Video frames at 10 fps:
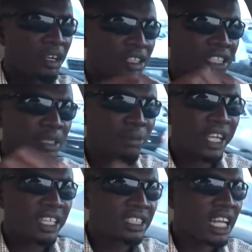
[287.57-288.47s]
The
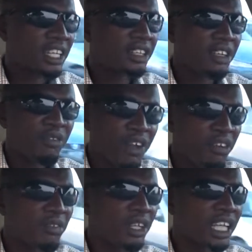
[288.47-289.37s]
springs are
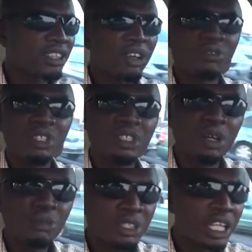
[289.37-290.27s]
different from that of
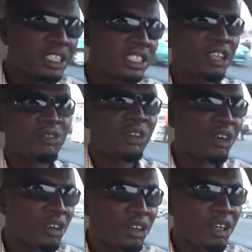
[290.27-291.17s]
EW10J4